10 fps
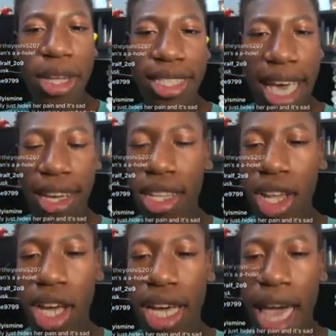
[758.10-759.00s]
and take a
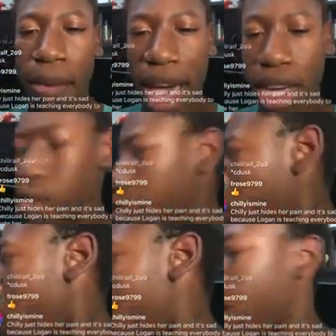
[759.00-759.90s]
look at my
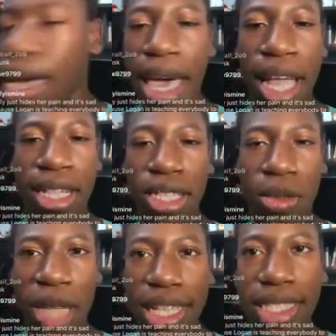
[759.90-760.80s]
computer, and
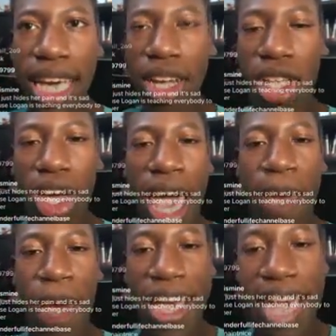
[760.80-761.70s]
let's take a look
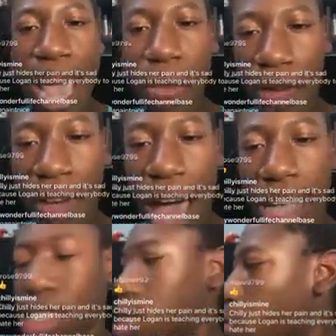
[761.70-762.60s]
at my camera
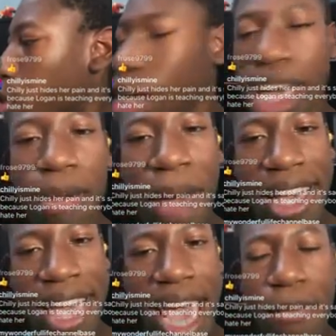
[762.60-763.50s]
files, because if we look at my
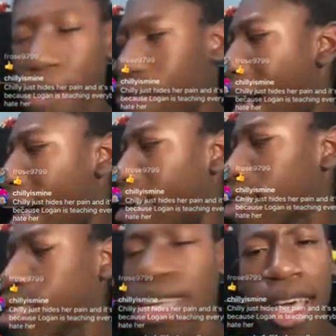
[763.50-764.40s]
camera
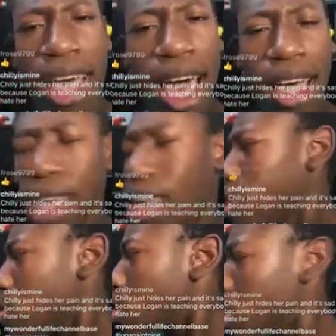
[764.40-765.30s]
files,
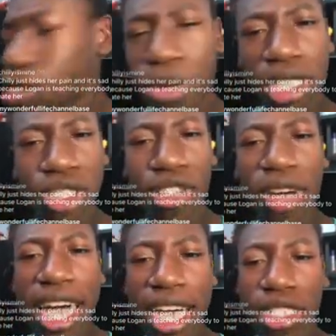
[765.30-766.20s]
it's really
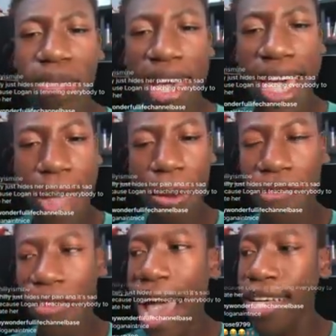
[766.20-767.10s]
strange. My camera
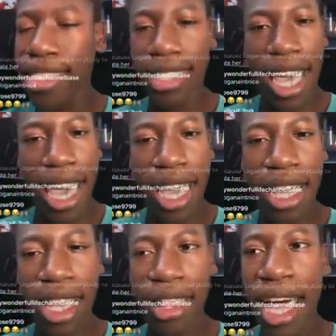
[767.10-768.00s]
files
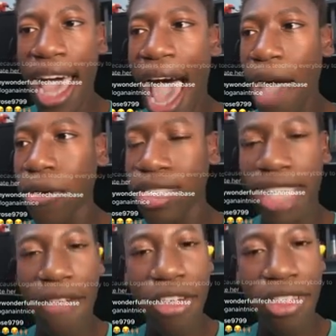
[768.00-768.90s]
say that I was
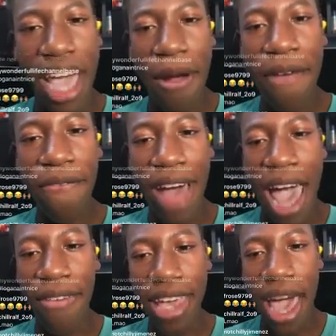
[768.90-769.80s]
never there at
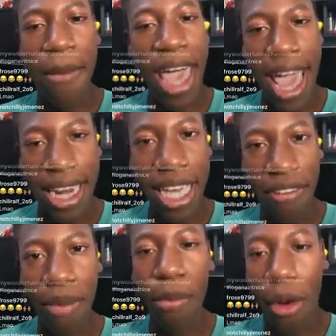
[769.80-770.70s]
5 a.m. at any
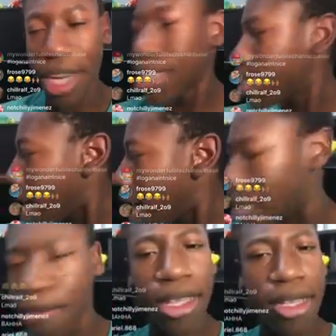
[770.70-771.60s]
given point in time.